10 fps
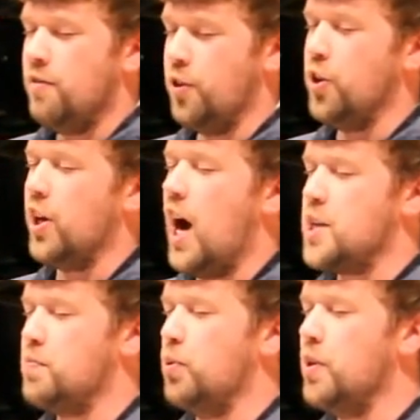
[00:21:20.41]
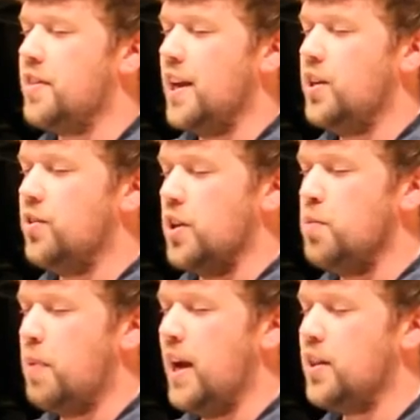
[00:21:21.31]
for your gospel. We thank you that
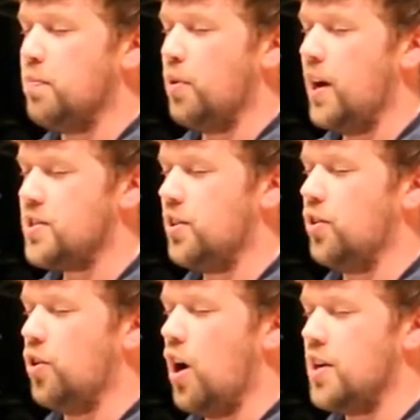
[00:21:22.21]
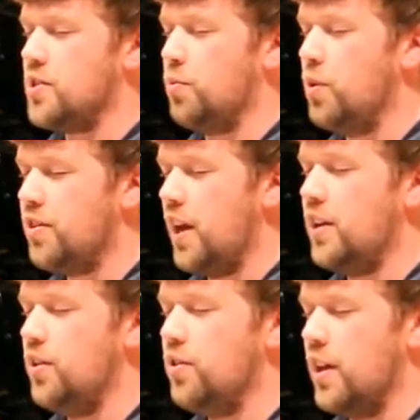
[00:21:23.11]
you paid the price on the cross, and we
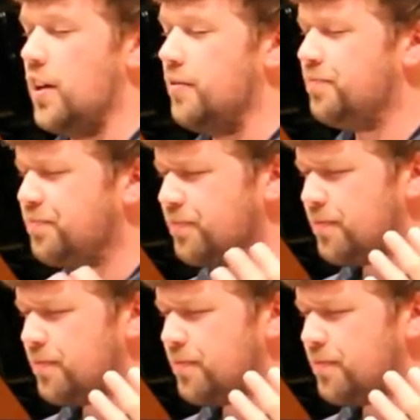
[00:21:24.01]
thank you that